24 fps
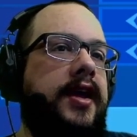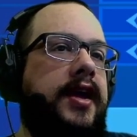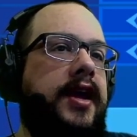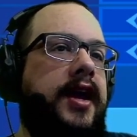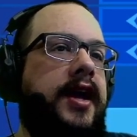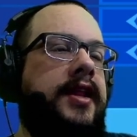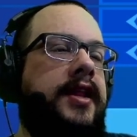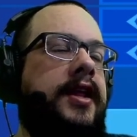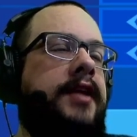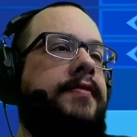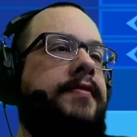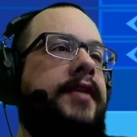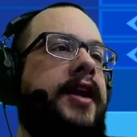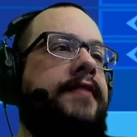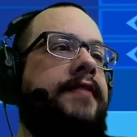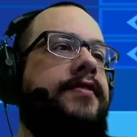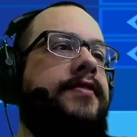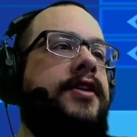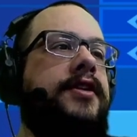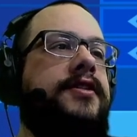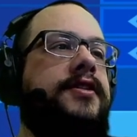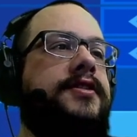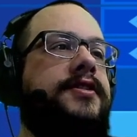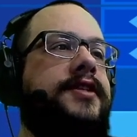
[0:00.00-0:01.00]
And then we have
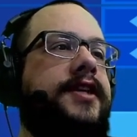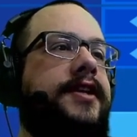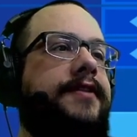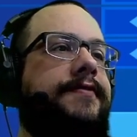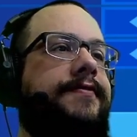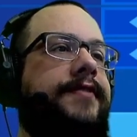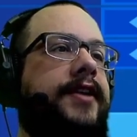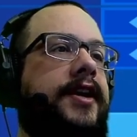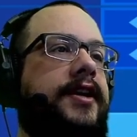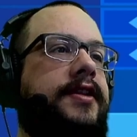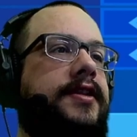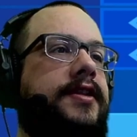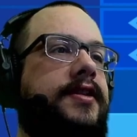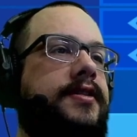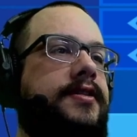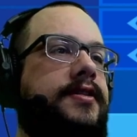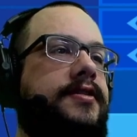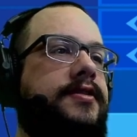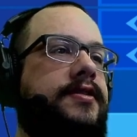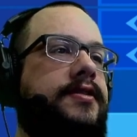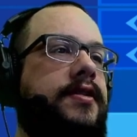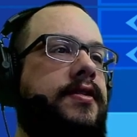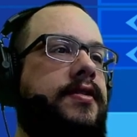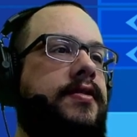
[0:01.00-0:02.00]
look stick effect.
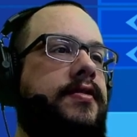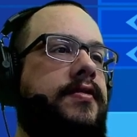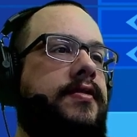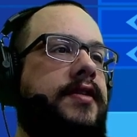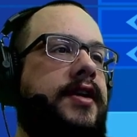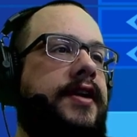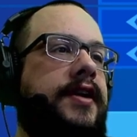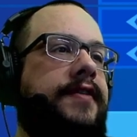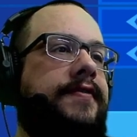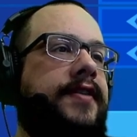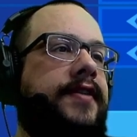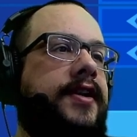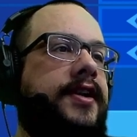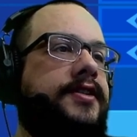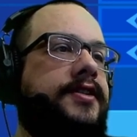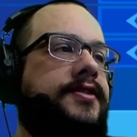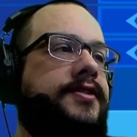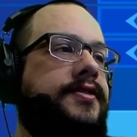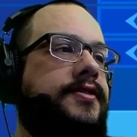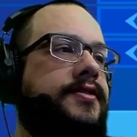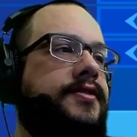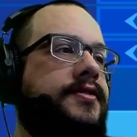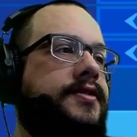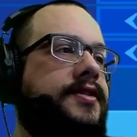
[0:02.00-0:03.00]
So if I
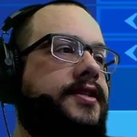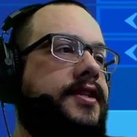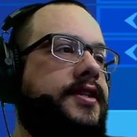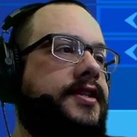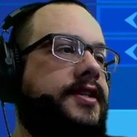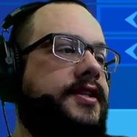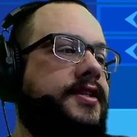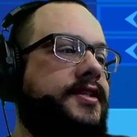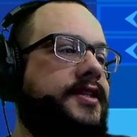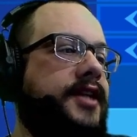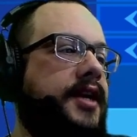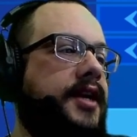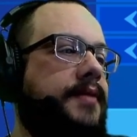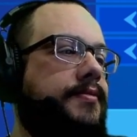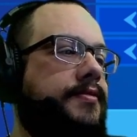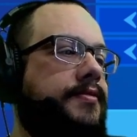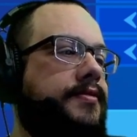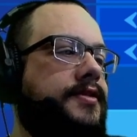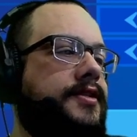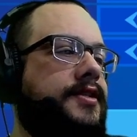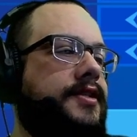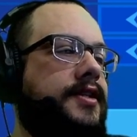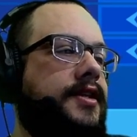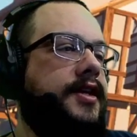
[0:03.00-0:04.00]
choose
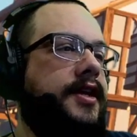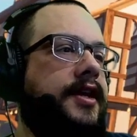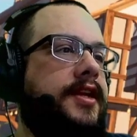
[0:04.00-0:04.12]
disables